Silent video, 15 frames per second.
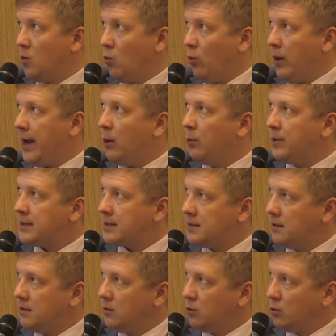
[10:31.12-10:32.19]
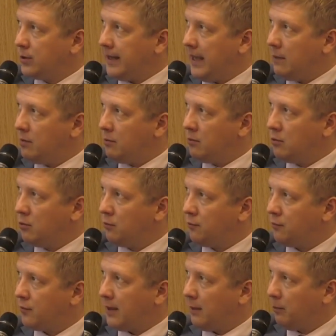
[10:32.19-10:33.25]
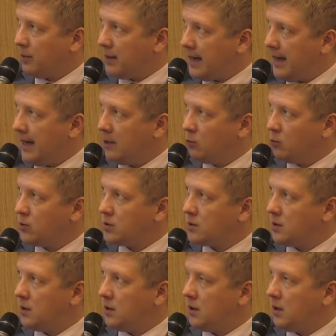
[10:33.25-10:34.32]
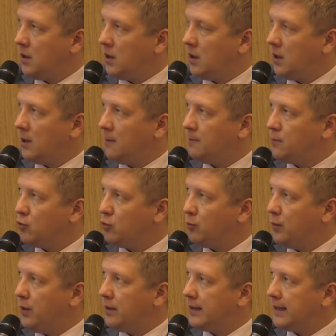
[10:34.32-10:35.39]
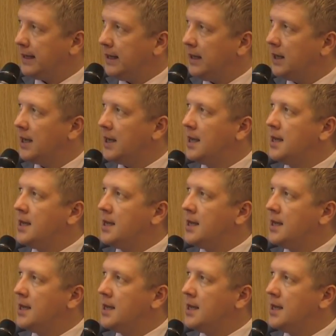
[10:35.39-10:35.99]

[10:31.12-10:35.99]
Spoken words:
Where we are still not capable of complying with the European acquis